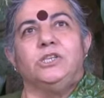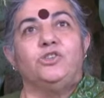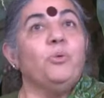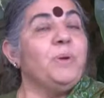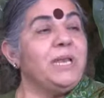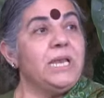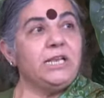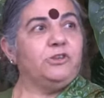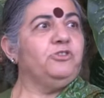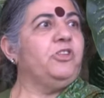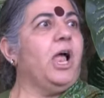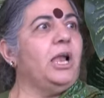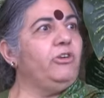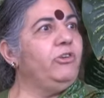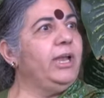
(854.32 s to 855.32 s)
So we need to
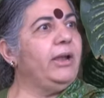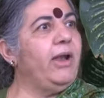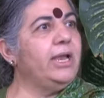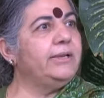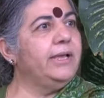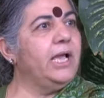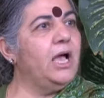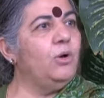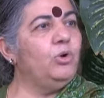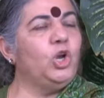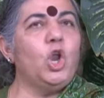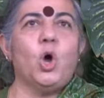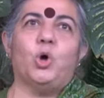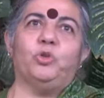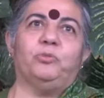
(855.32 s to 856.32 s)
start rewriting our
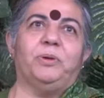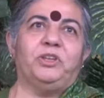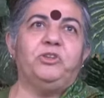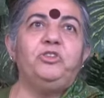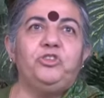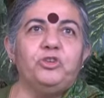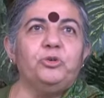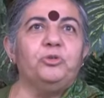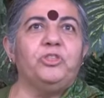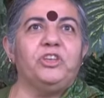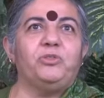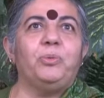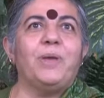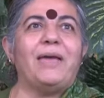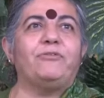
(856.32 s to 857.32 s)
own laws. But to do
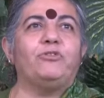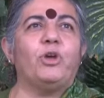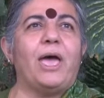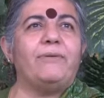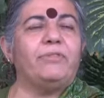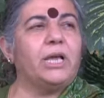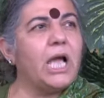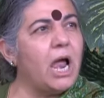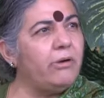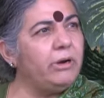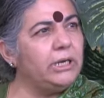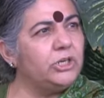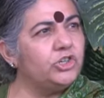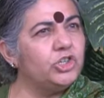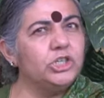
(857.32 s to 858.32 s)
this, we have to have the
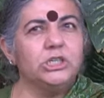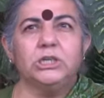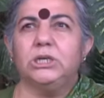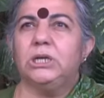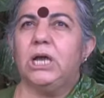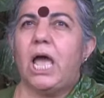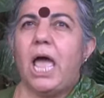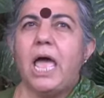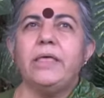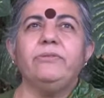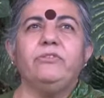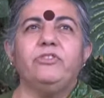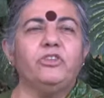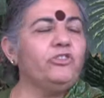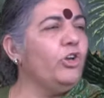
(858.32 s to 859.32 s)
courage
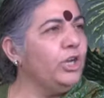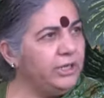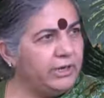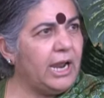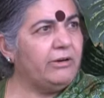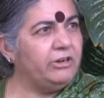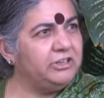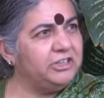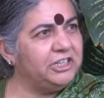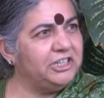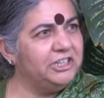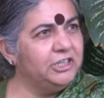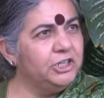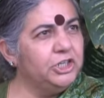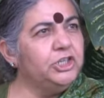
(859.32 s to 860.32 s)
and the
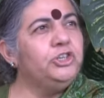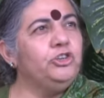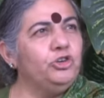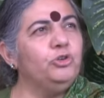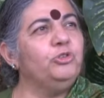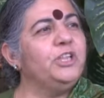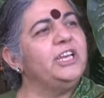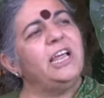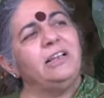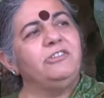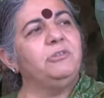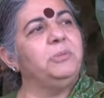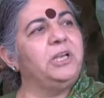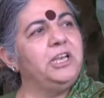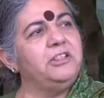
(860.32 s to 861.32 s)
solidarity to know that
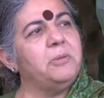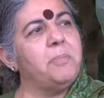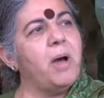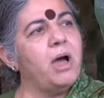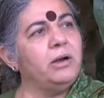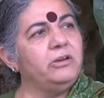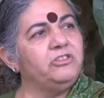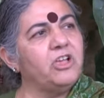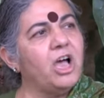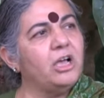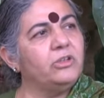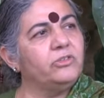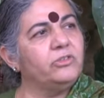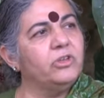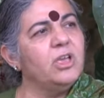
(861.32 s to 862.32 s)
ultimately the power is
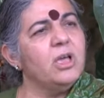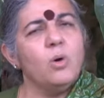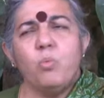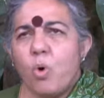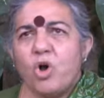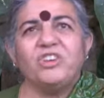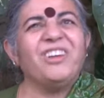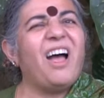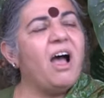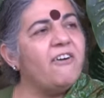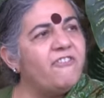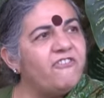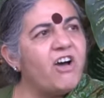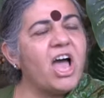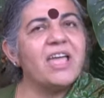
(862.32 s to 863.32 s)
ours. What
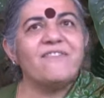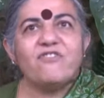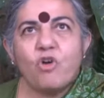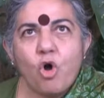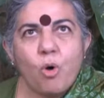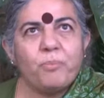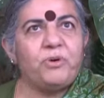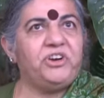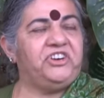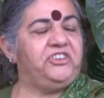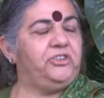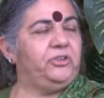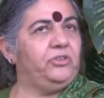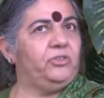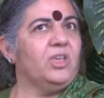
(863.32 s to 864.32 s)
are five
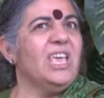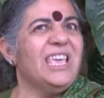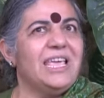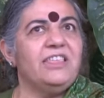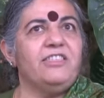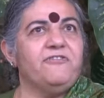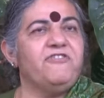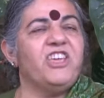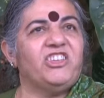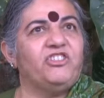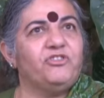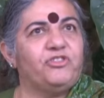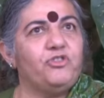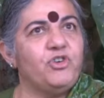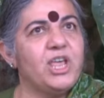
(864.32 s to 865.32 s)
corporations in the
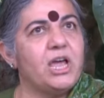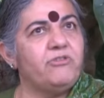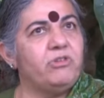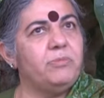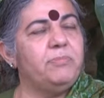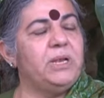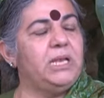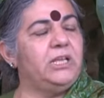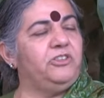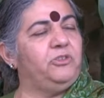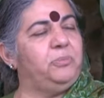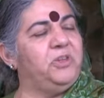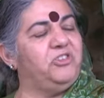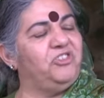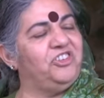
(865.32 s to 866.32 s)
face of 300 million
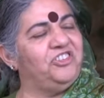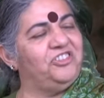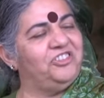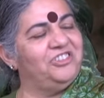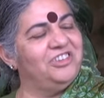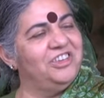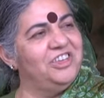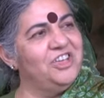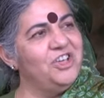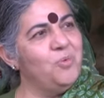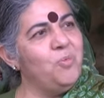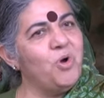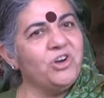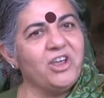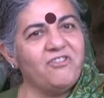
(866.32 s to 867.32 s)
species?
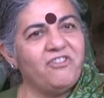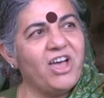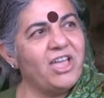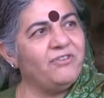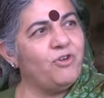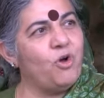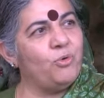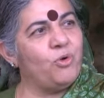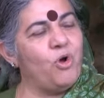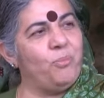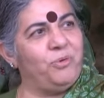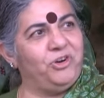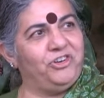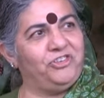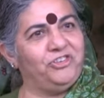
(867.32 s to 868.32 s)
What are five
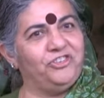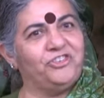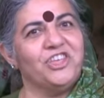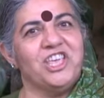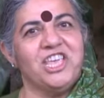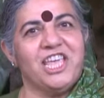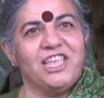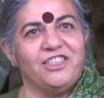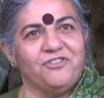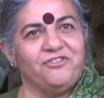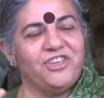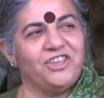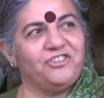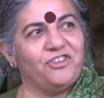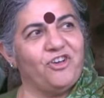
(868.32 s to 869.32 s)
corporations in the
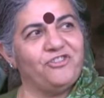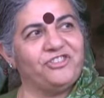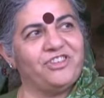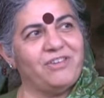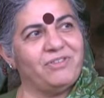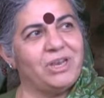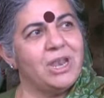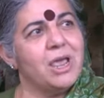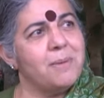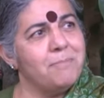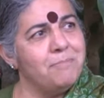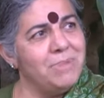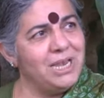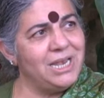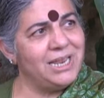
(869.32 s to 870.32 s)
face of 7
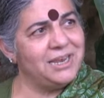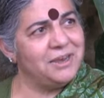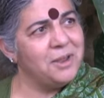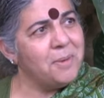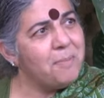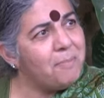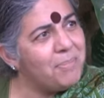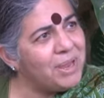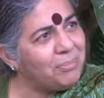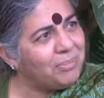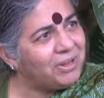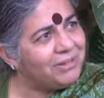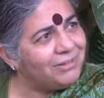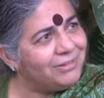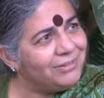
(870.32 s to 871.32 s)
million
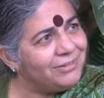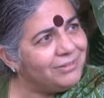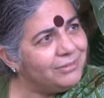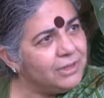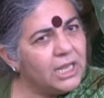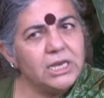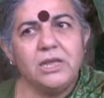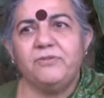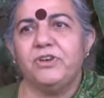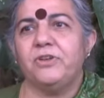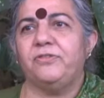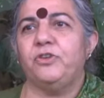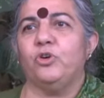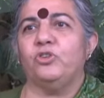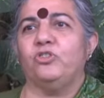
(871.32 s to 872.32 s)
people? And
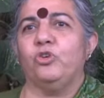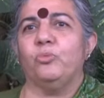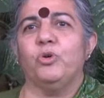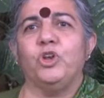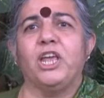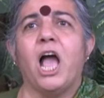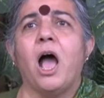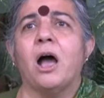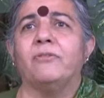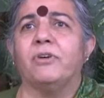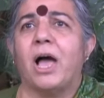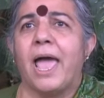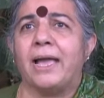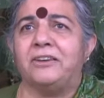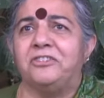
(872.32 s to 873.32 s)
even if you assume only
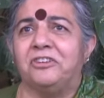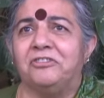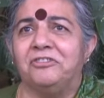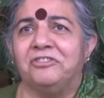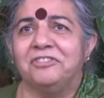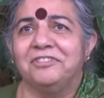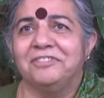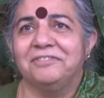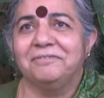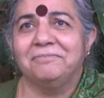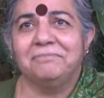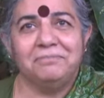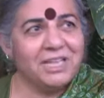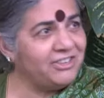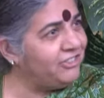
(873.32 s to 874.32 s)
half are active,
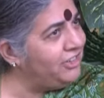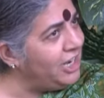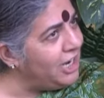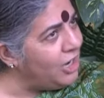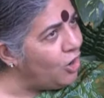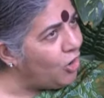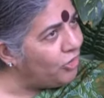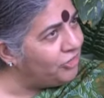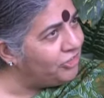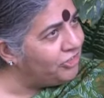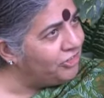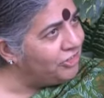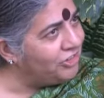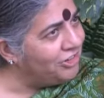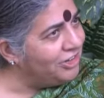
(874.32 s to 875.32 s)
that's still a lot.